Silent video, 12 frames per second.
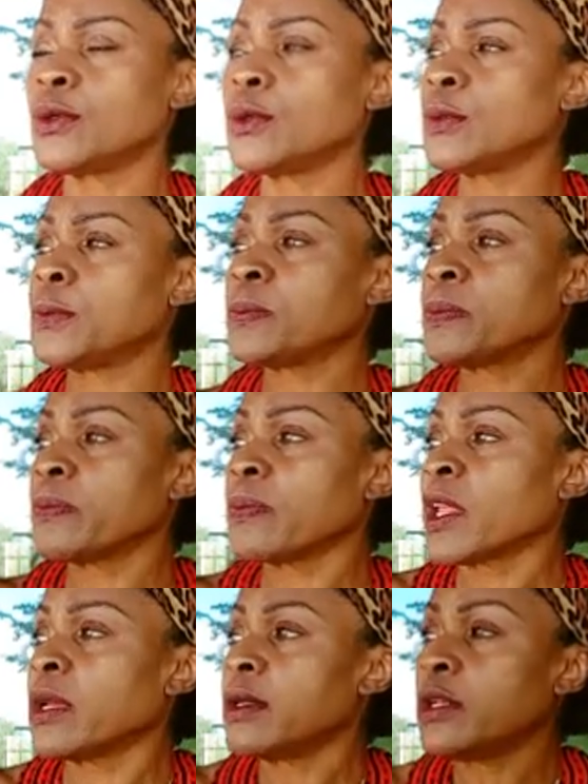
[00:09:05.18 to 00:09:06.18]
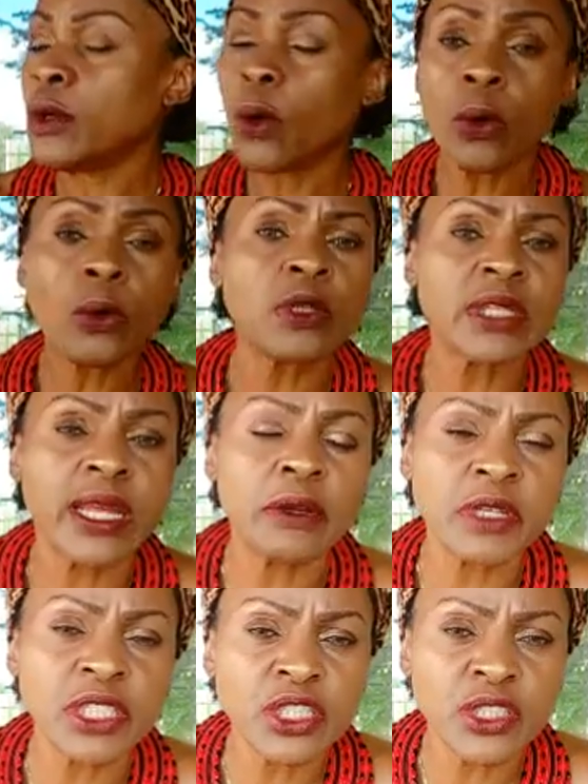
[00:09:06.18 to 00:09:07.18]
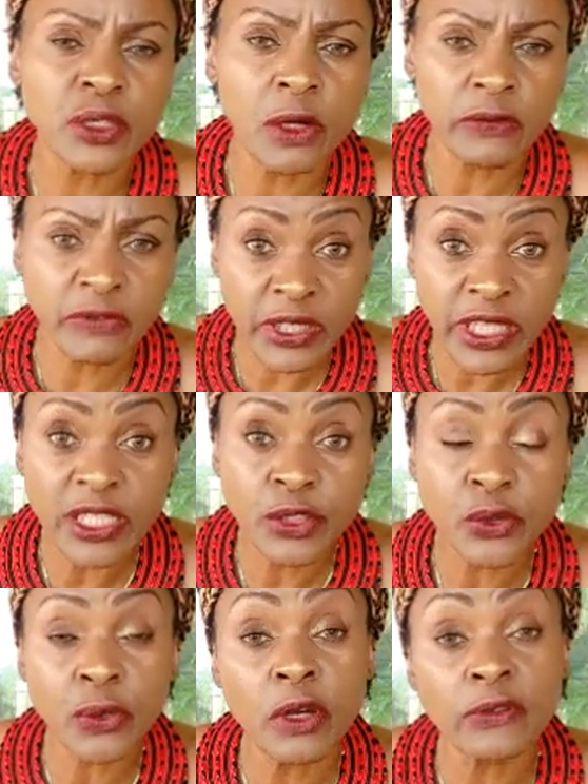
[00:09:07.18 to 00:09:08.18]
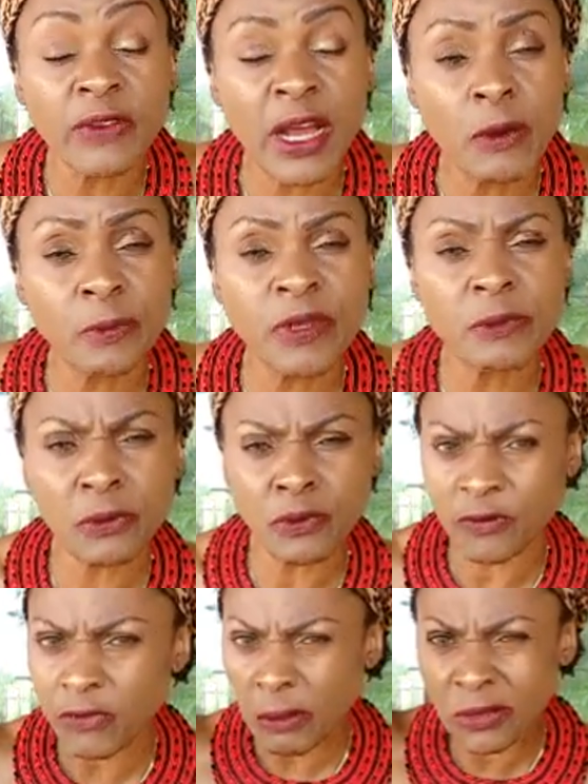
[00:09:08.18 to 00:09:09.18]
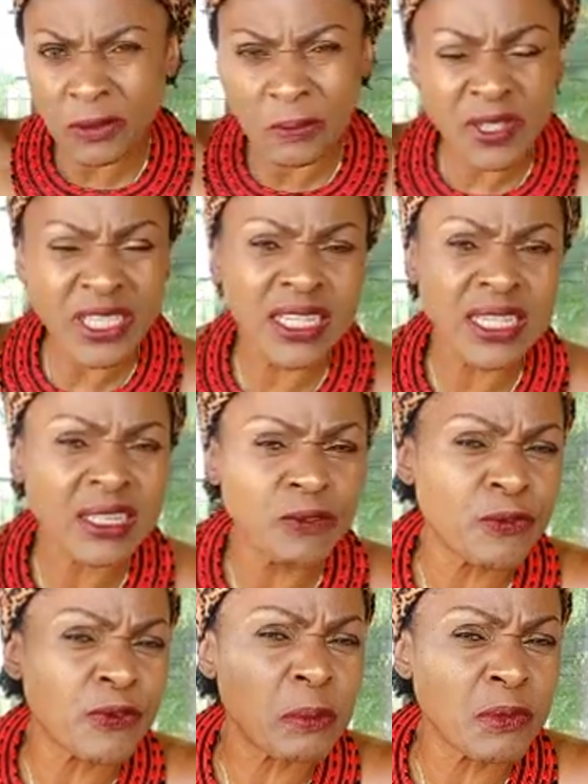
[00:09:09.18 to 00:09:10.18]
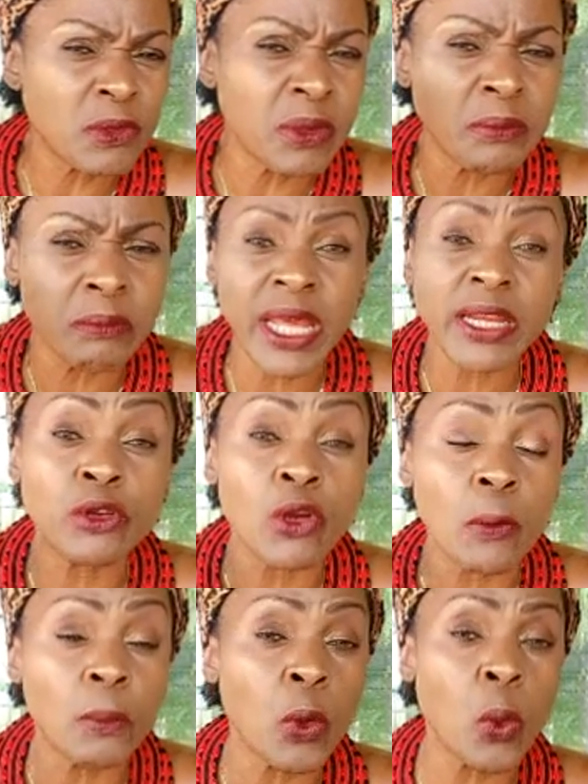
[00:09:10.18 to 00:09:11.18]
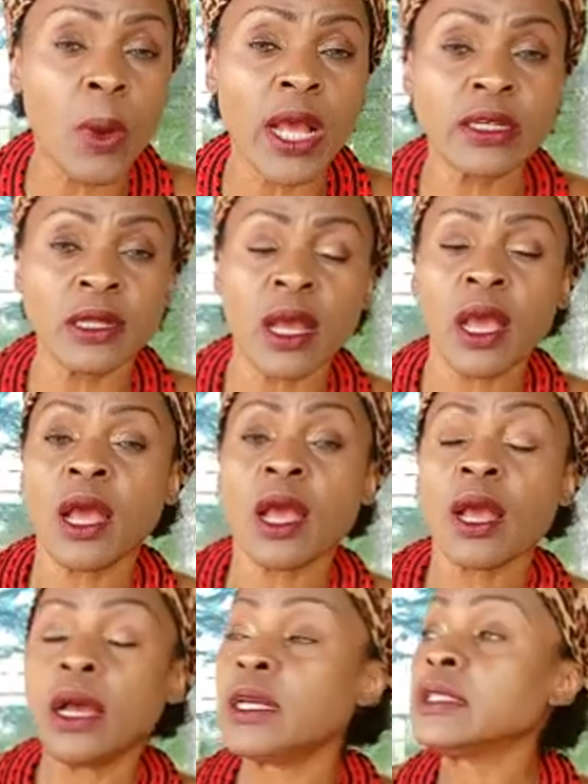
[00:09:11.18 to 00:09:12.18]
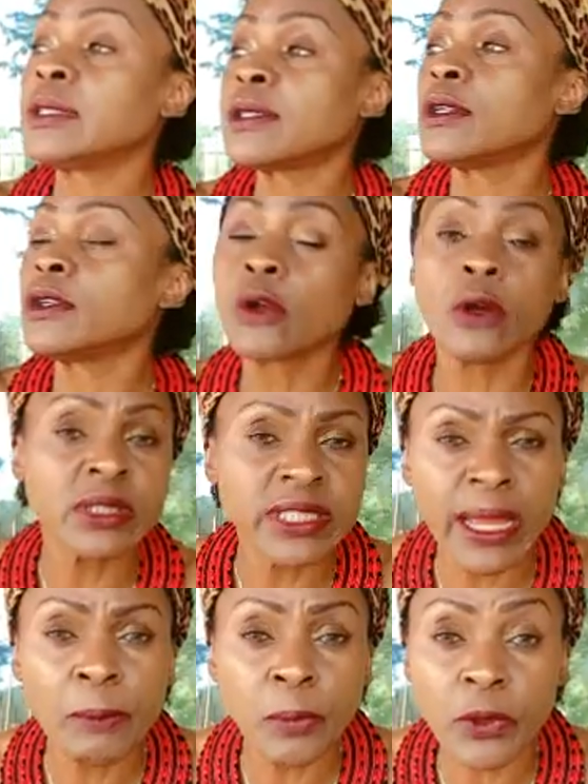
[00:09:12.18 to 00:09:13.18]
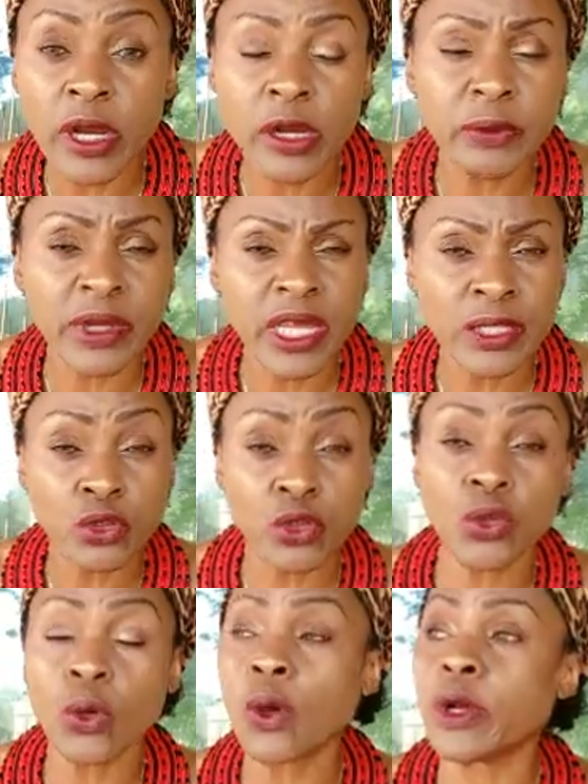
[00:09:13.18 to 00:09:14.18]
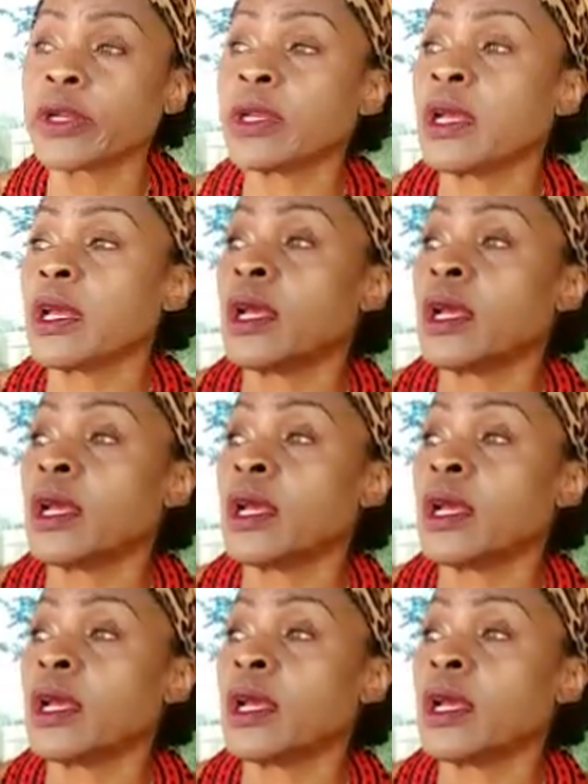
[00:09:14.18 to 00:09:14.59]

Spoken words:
to the oral narration of the history of our people from the beginning, from man number one until contemporary and so on,